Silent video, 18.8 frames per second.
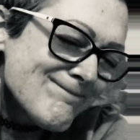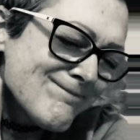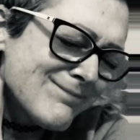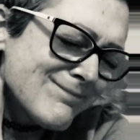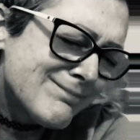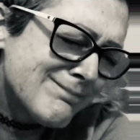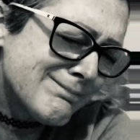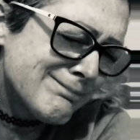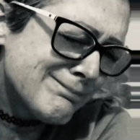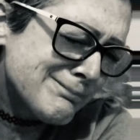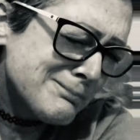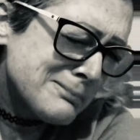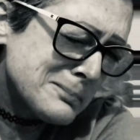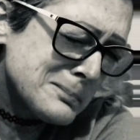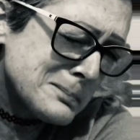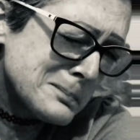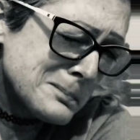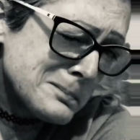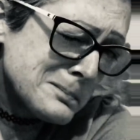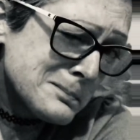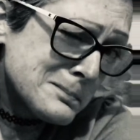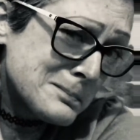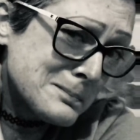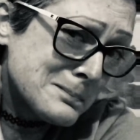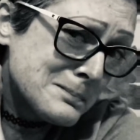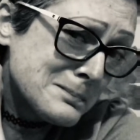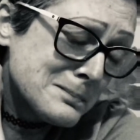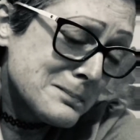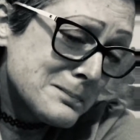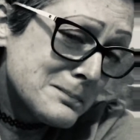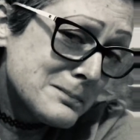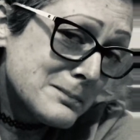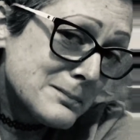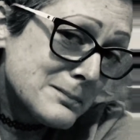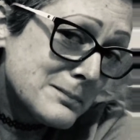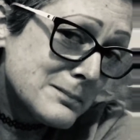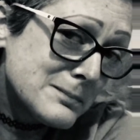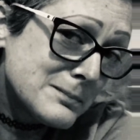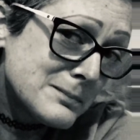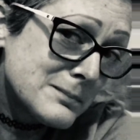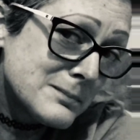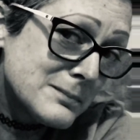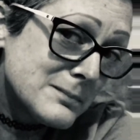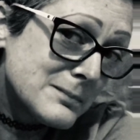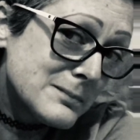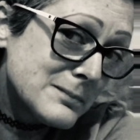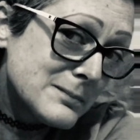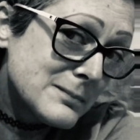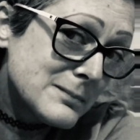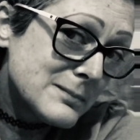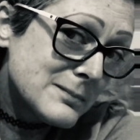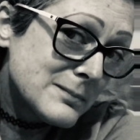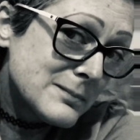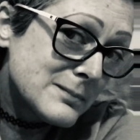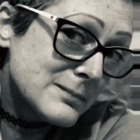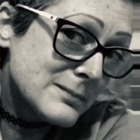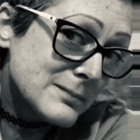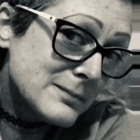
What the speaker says: Nothing is said.